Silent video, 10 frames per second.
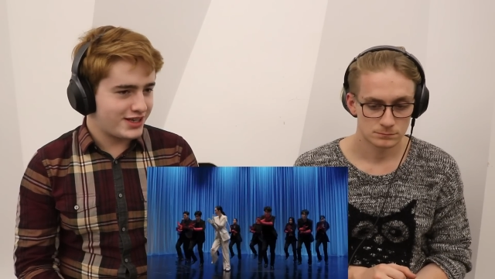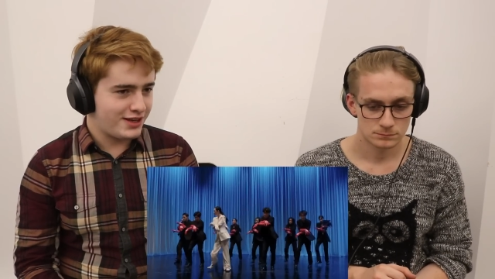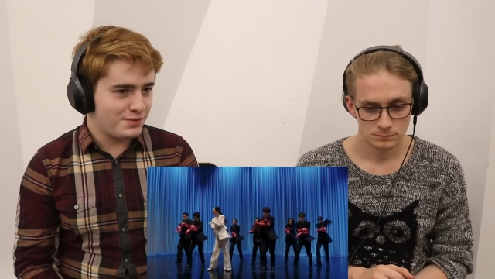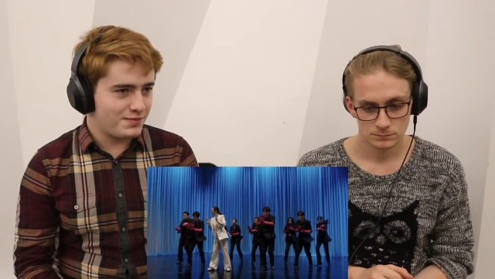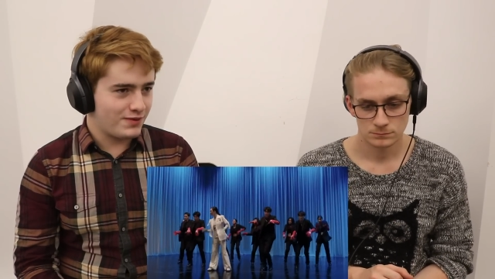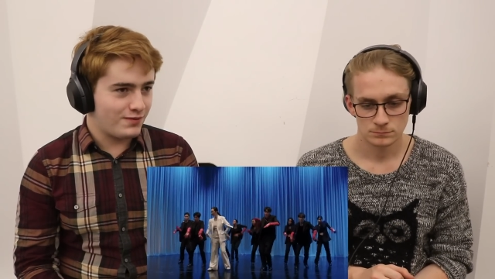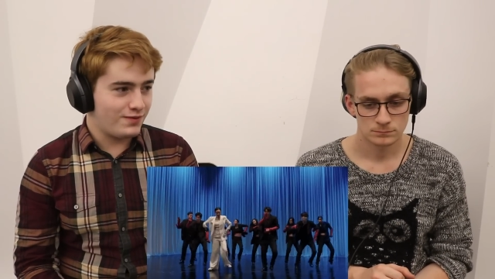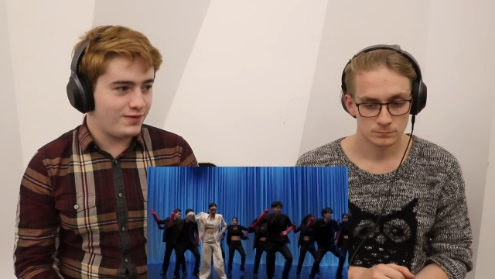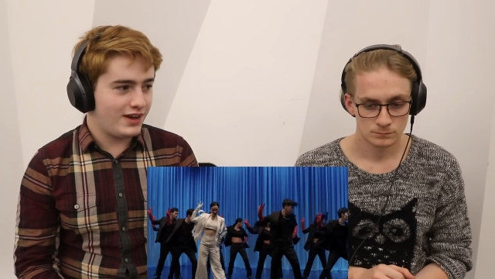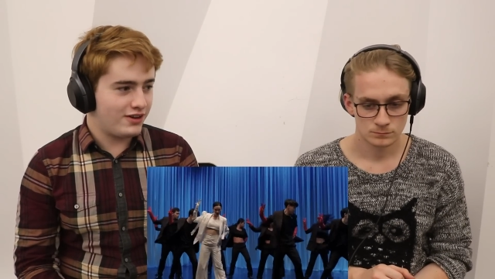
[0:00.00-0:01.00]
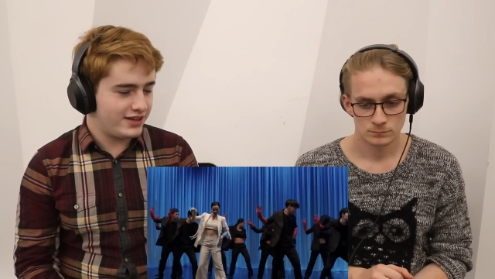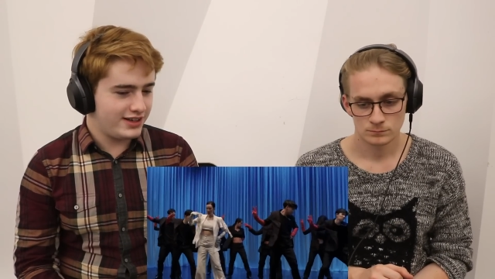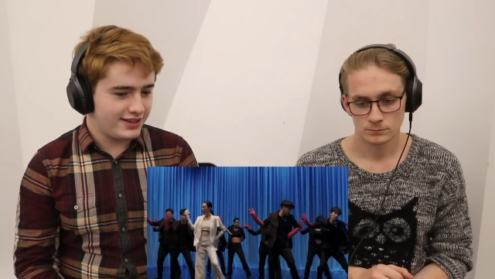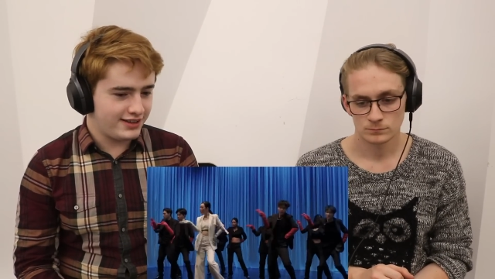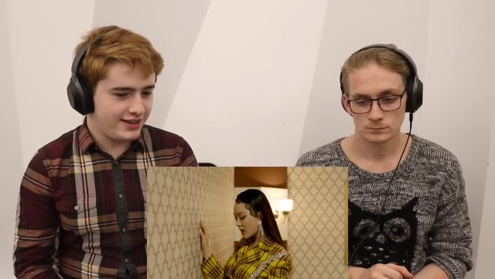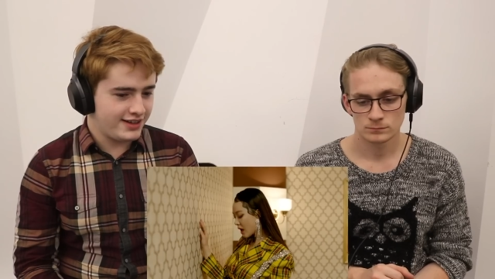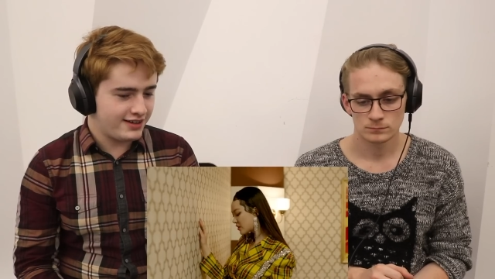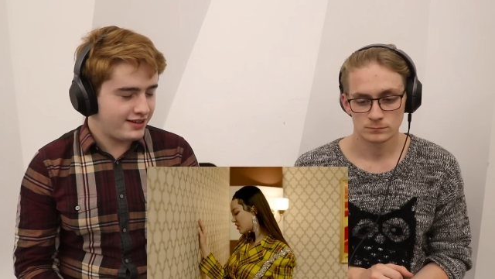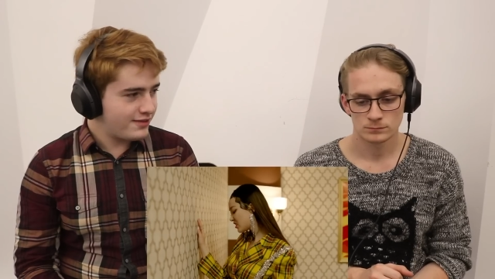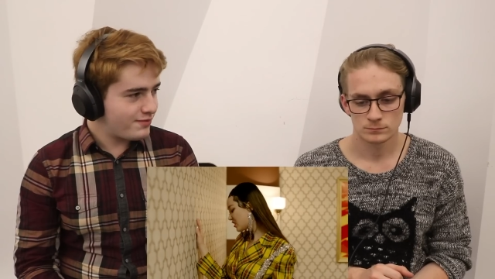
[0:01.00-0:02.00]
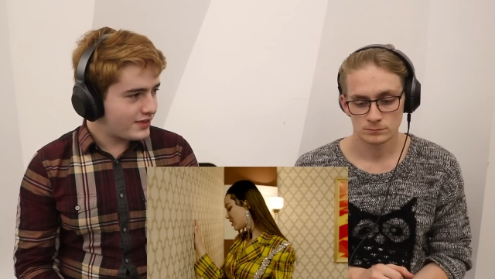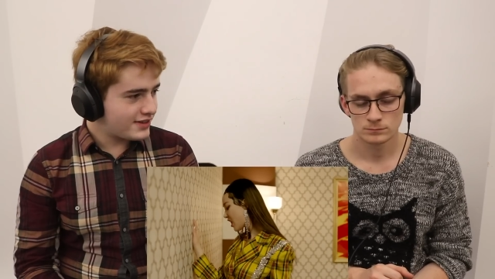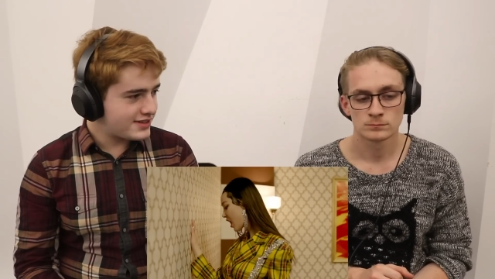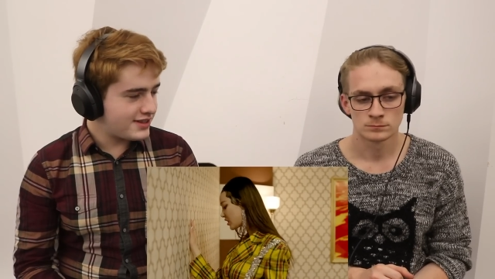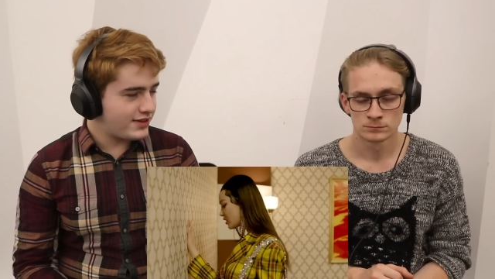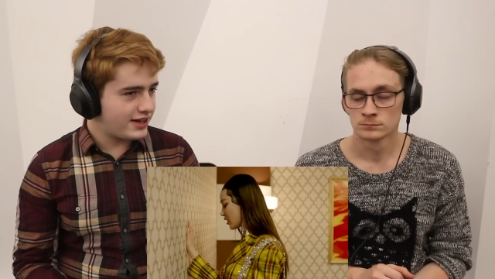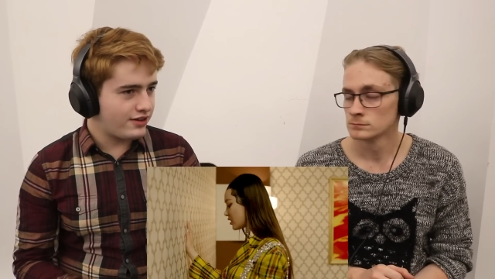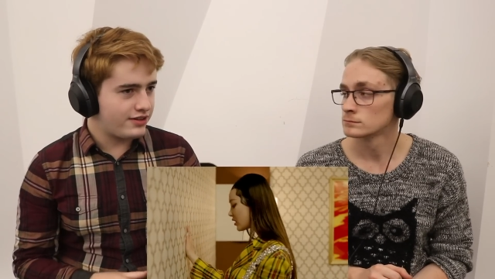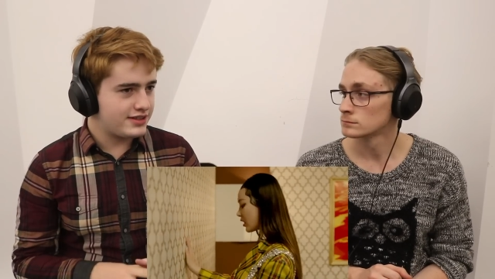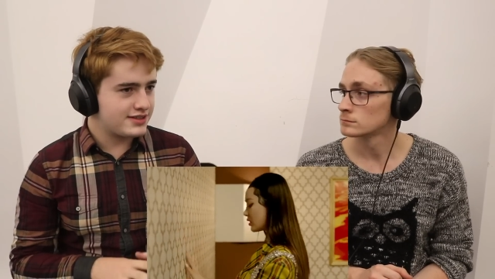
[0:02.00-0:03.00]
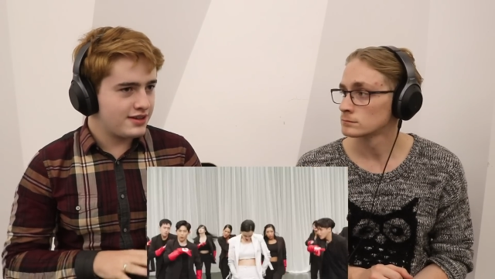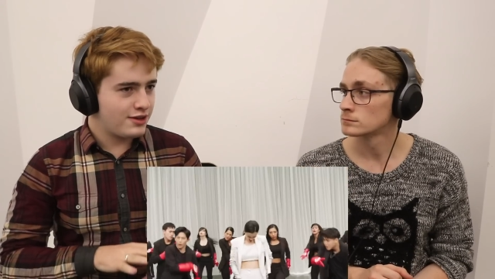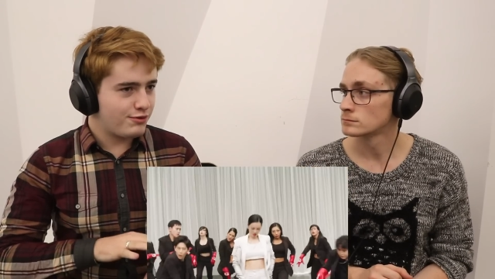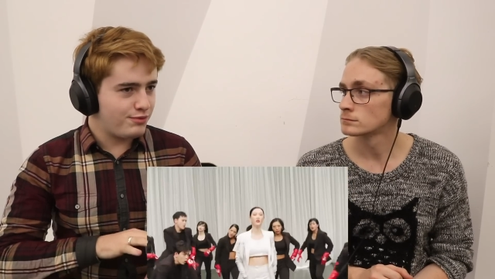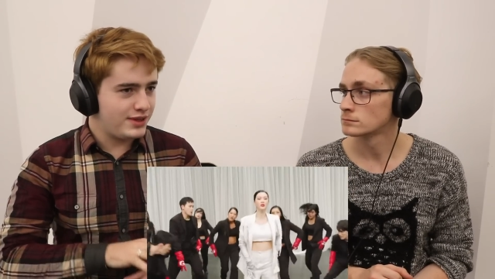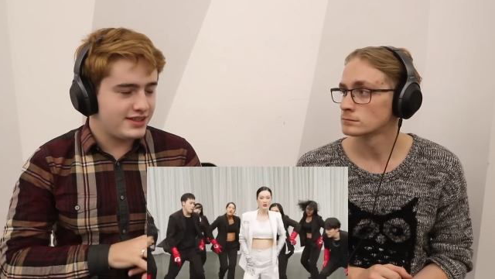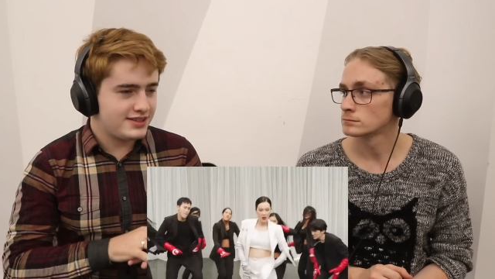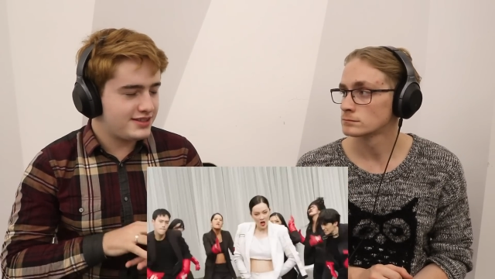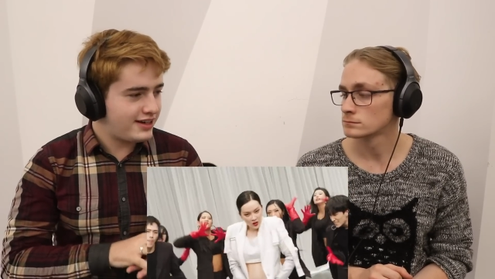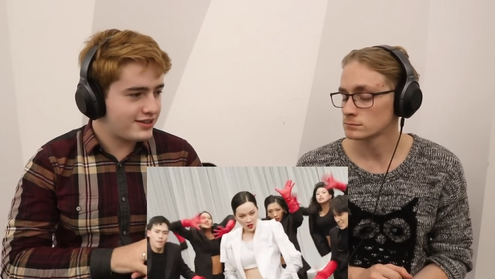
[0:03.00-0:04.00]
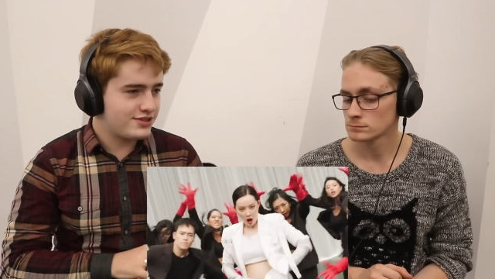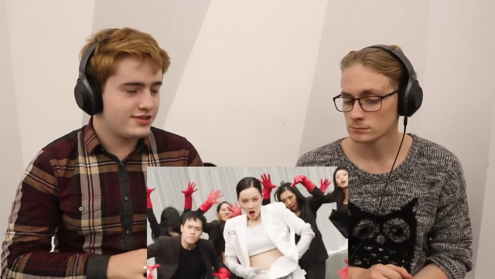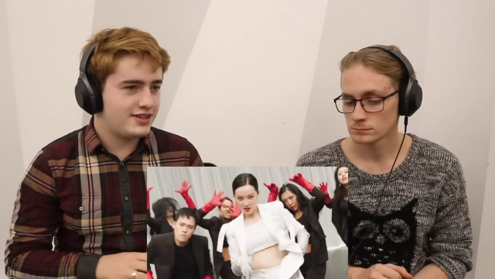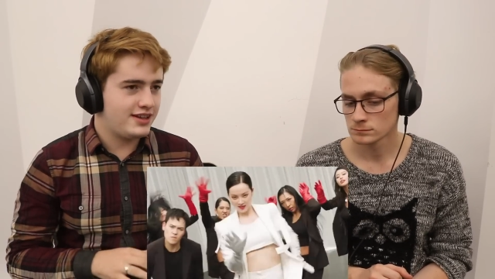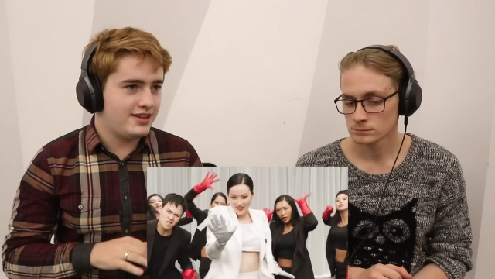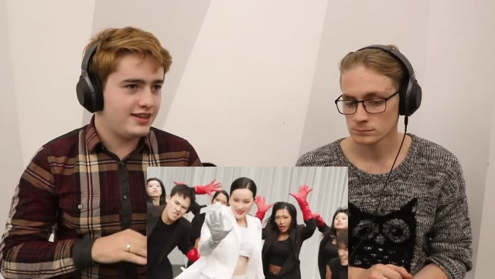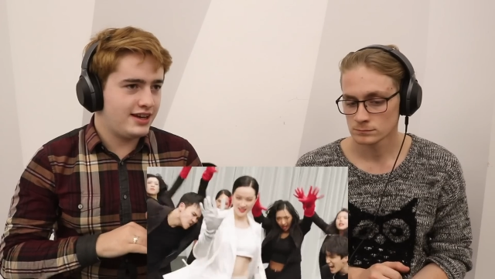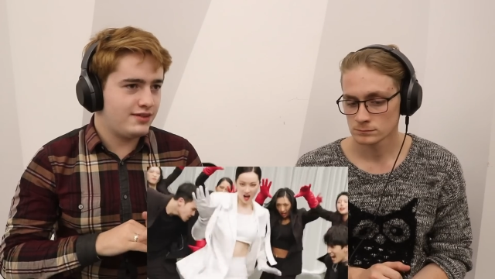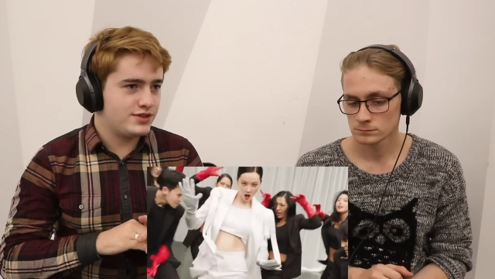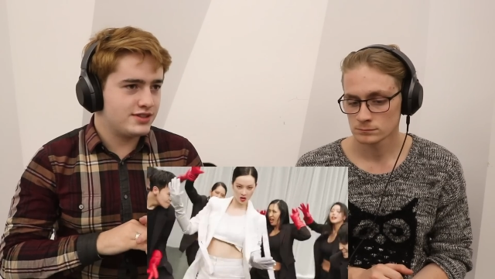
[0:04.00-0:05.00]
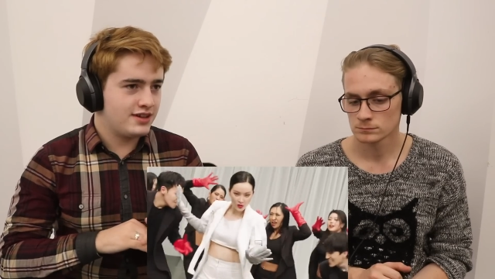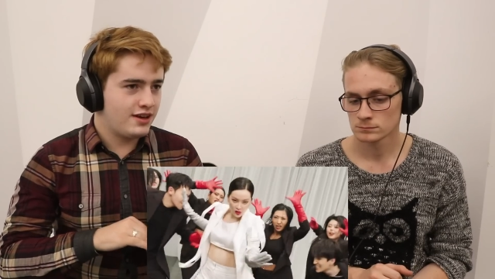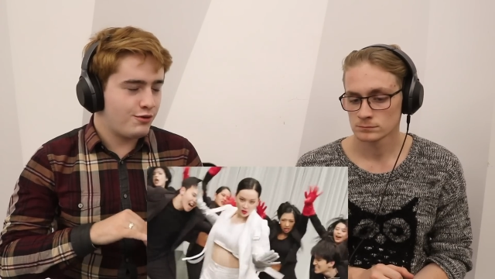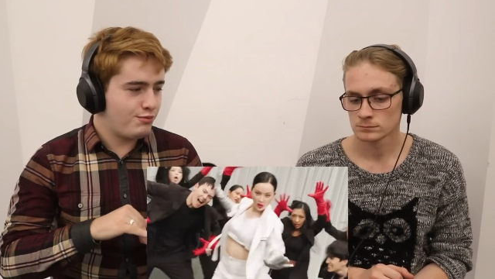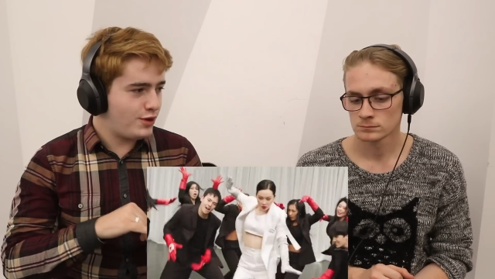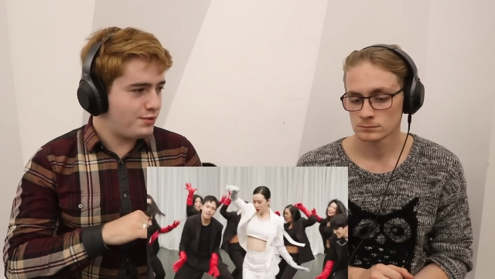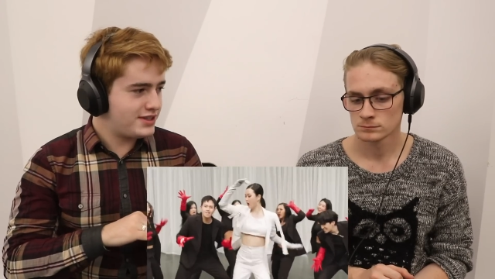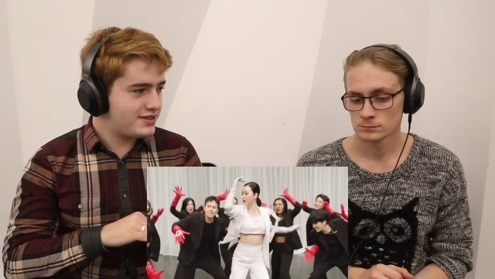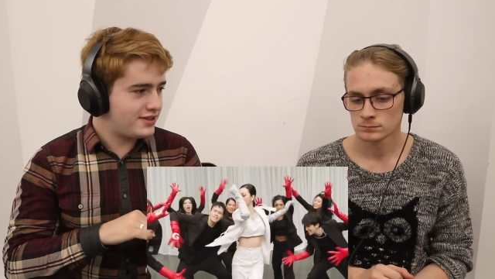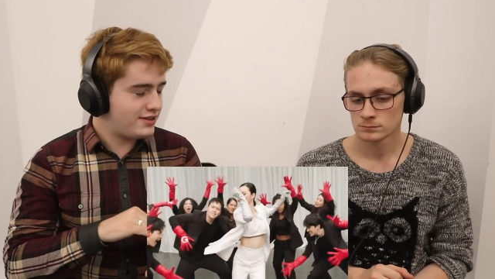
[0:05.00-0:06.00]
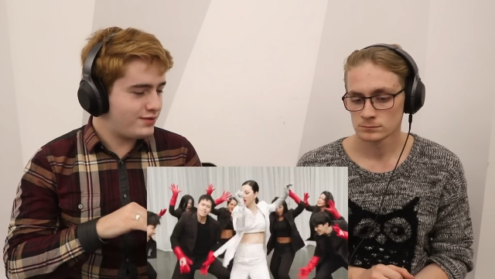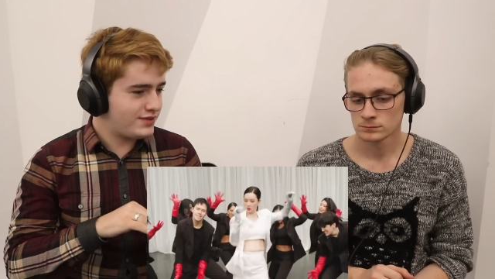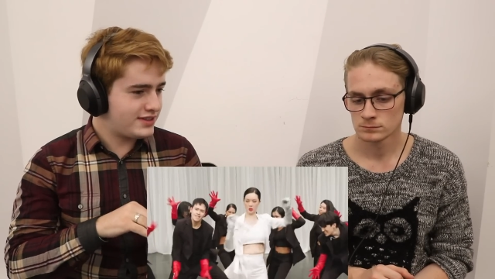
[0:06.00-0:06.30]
Speaker 1: time, very clean. Because they've got all this busy textures, and then they have just moments of